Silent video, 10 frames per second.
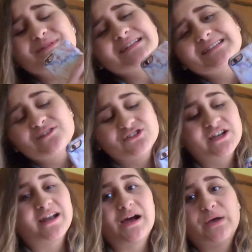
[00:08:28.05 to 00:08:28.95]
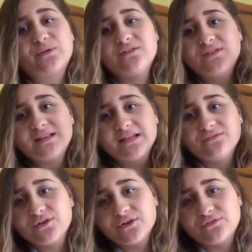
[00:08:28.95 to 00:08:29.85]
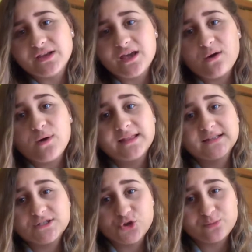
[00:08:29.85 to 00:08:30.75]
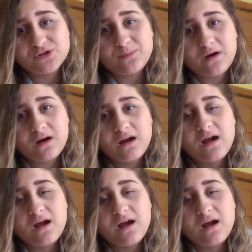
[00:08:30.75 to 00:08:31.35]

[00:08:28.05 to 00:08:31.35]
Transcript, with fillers: Please go check it out. I'll leave the link for her video in the description bar.